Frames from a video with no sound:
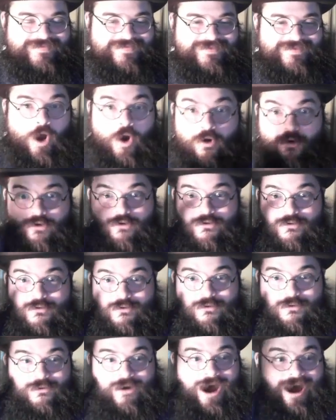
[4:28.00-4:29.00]

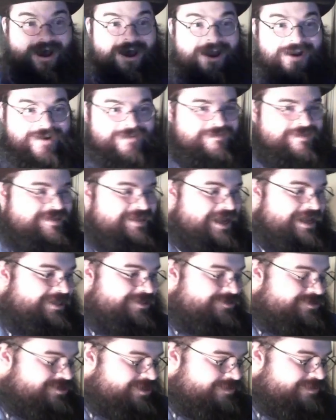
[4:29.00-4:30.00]
oh, Autumn, thank
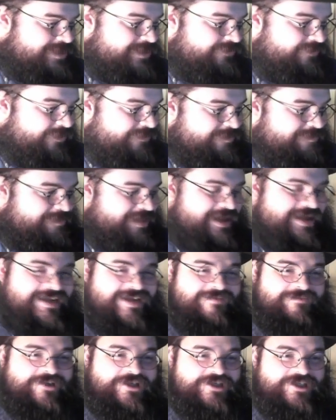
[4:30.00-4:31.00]
you so much for
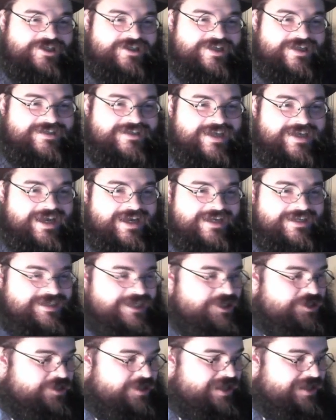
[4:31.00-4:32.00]
reminding me. She says,
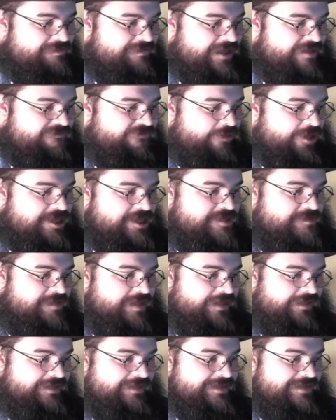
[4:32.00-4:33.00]
did you get my
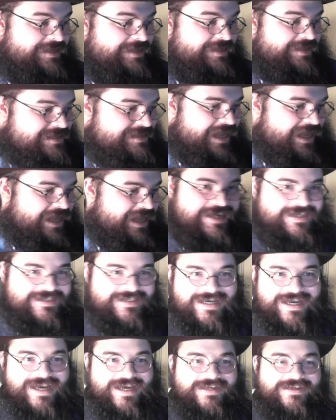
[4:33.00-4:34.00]
voicemail? And yes, I
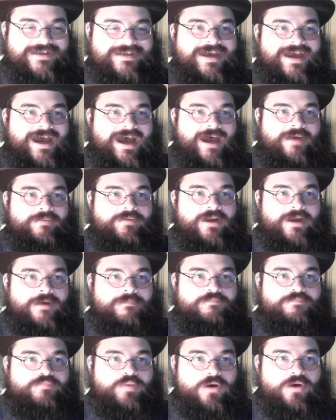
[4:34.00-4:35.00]
did. I'm going
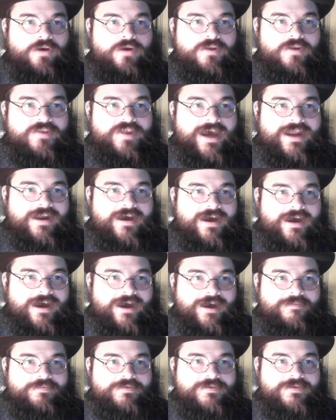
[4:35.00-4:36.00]
to pull that
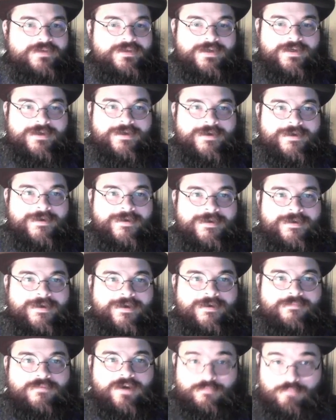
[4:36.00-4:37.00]
up.
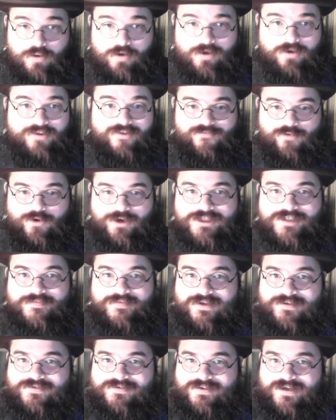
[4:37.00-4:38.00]
I'm going to pull the
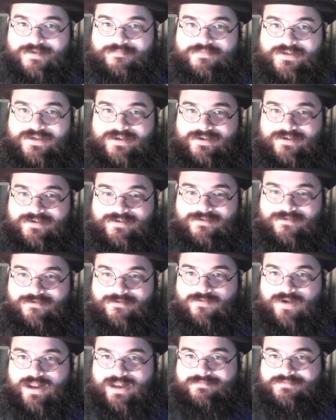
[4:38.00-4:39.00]
voicemails up here
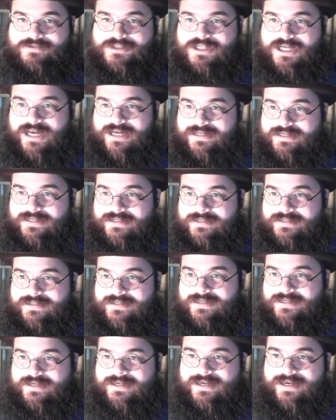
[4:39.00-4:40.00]
while I'm chatting
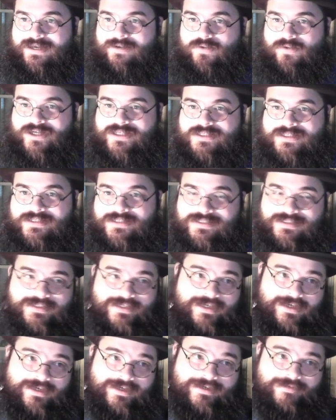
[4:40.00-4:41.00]
and wasting
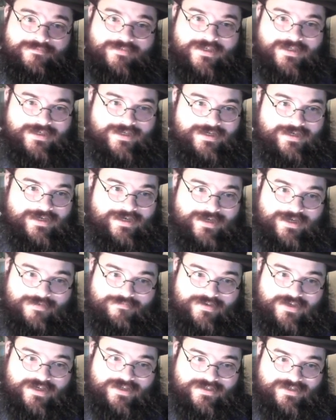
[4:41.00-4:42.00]
time uh,
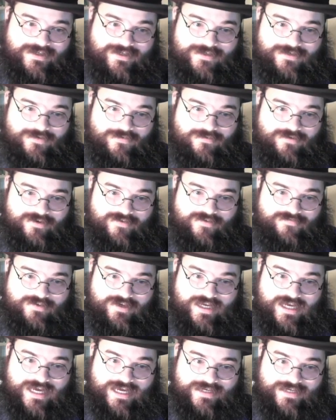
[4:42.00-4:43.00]
because I don't want to
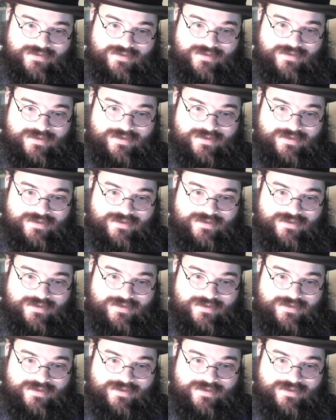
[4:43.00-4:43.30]
forget